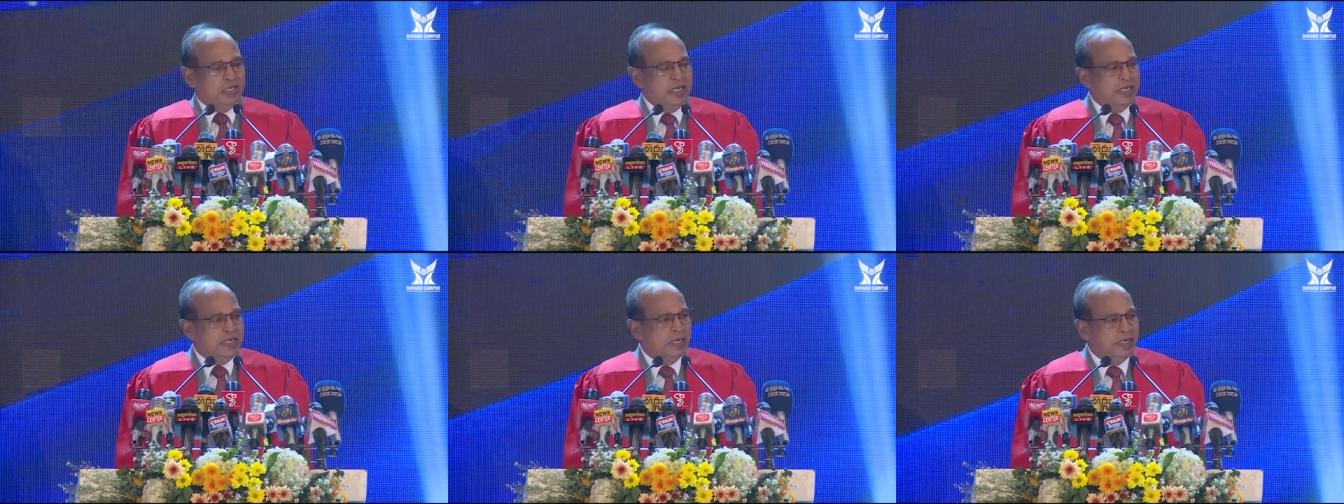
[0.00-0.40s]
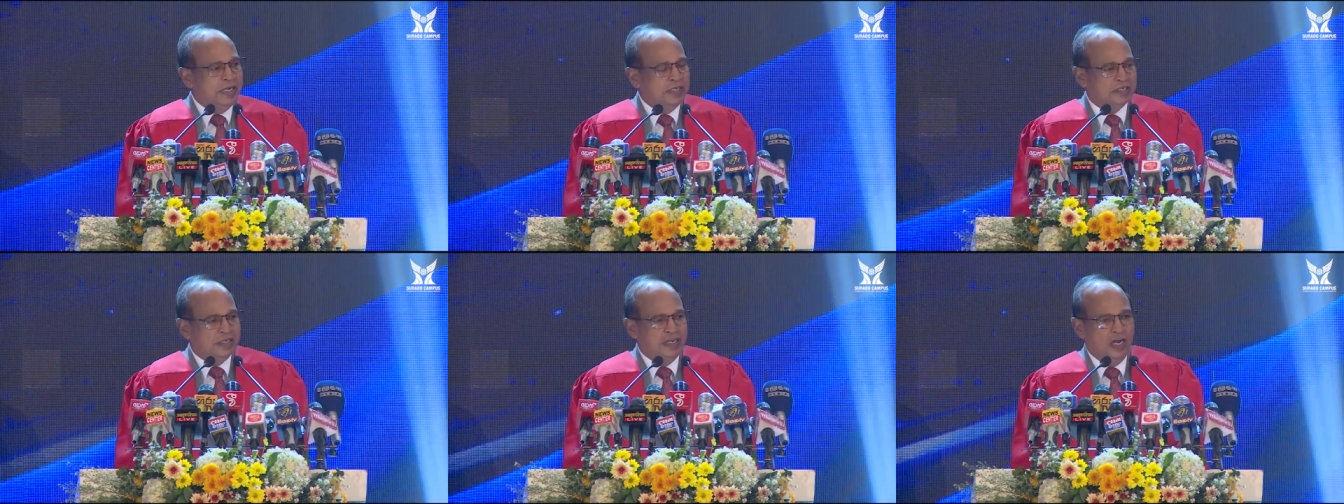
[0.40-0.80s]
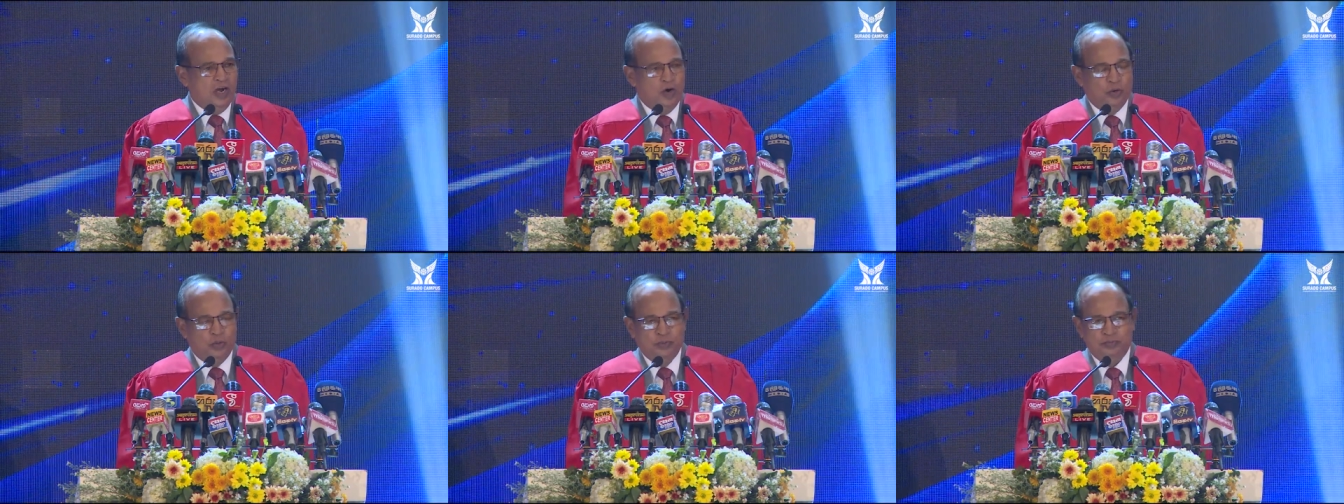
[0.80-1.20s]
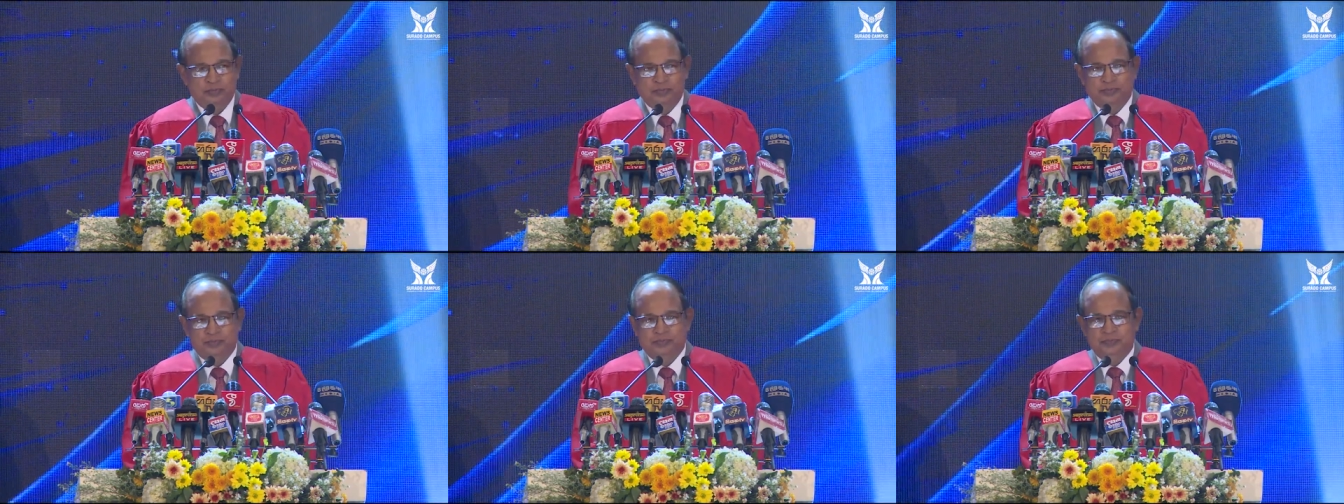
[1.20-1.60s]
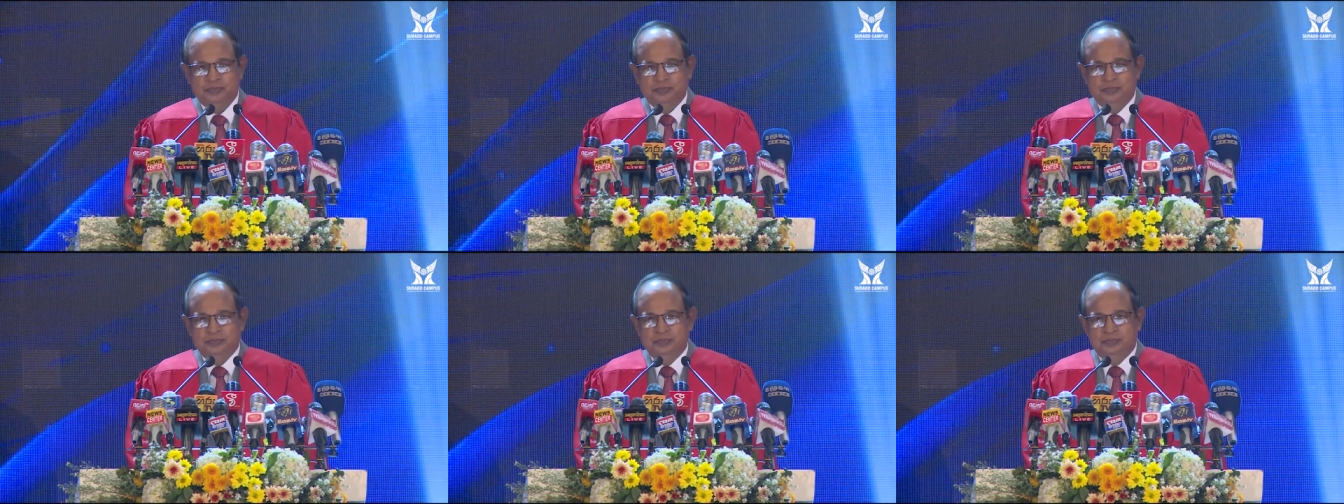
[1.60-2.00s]
needed is now
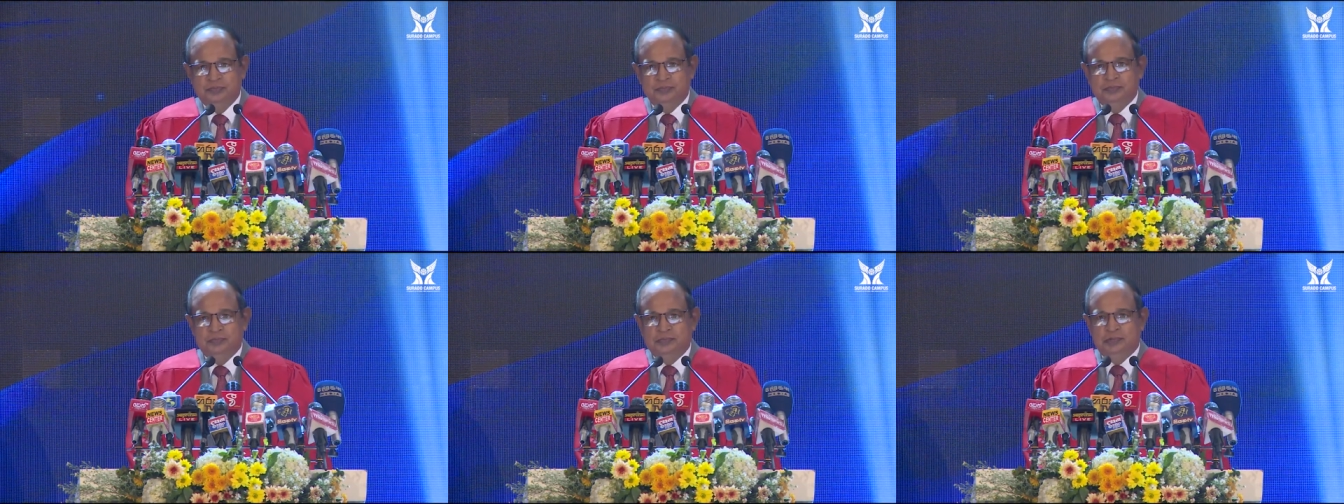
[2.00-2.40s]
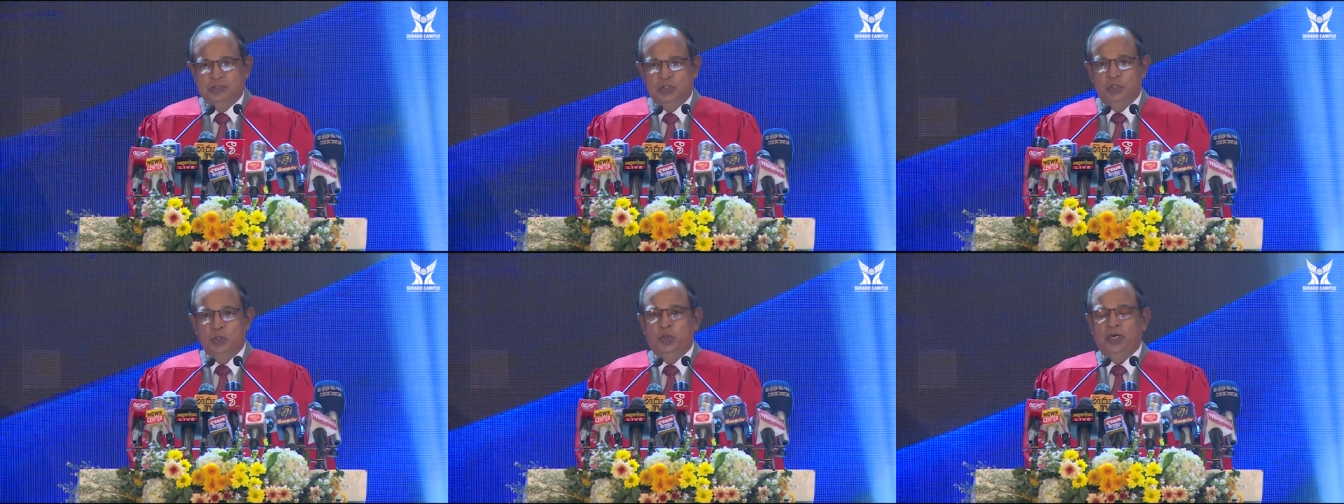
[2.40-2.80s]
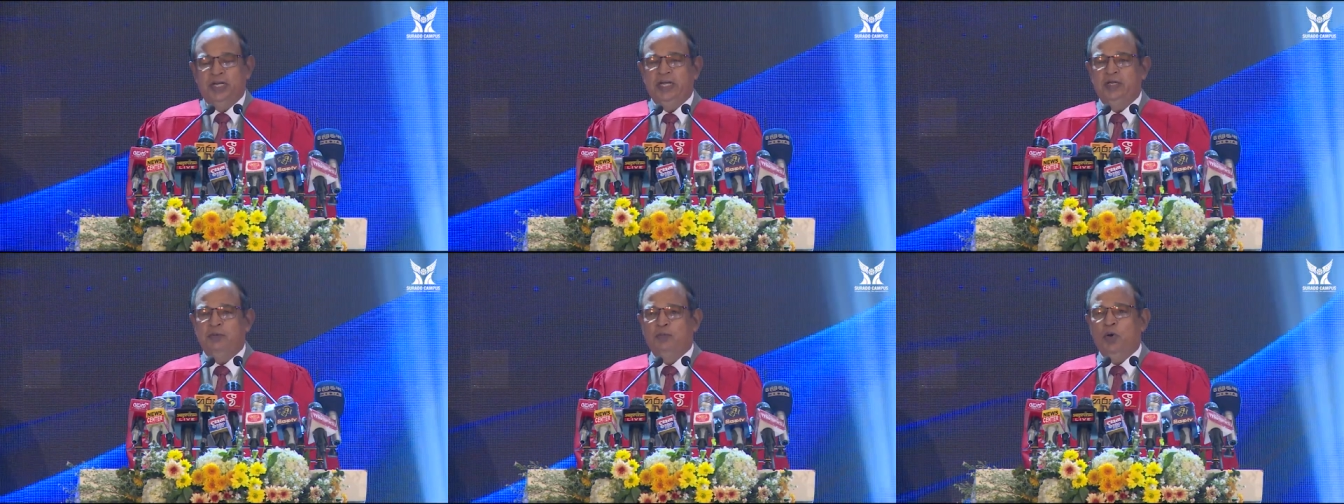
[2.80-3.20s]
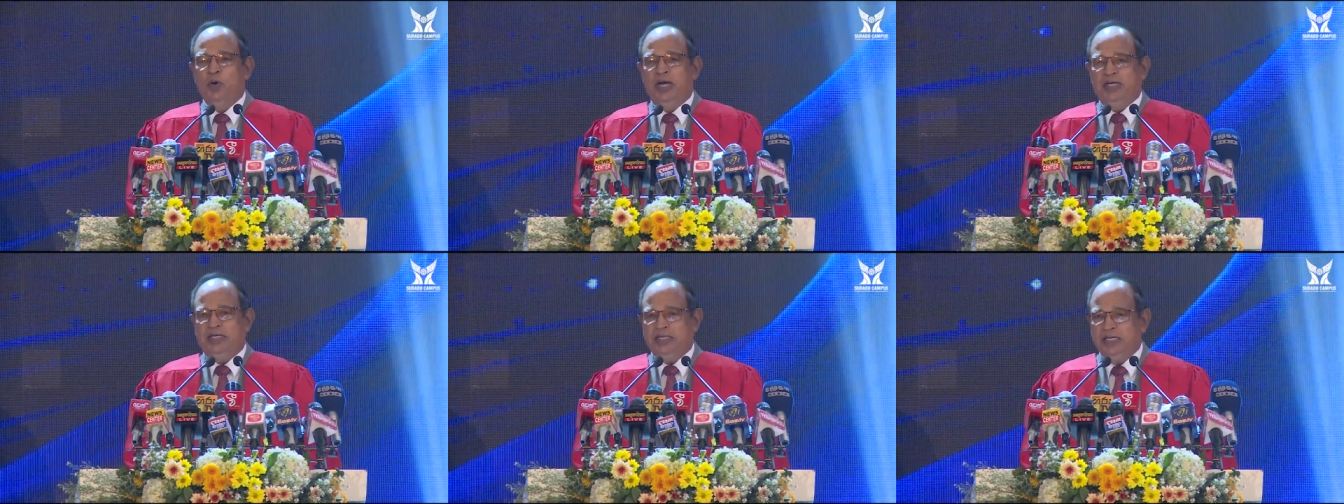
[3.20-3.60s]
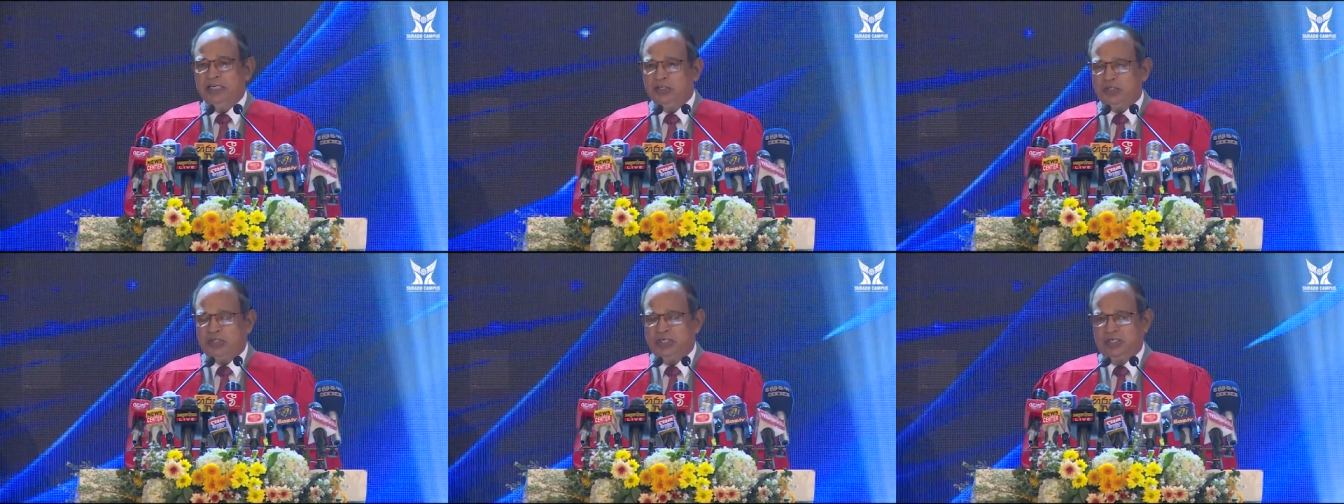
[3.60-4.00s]
you need more
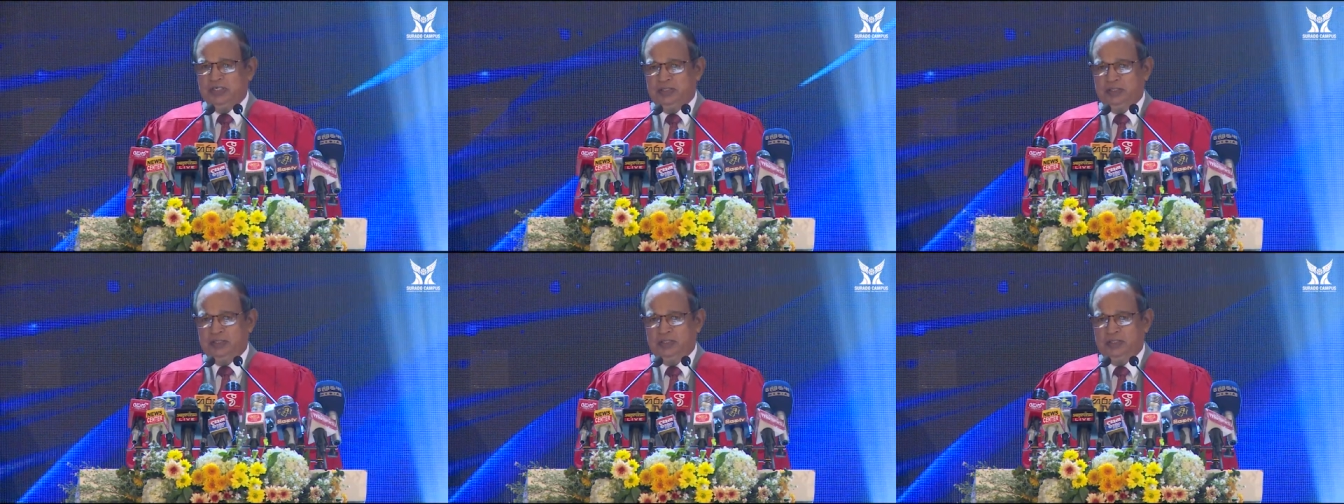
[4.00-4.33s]
attention,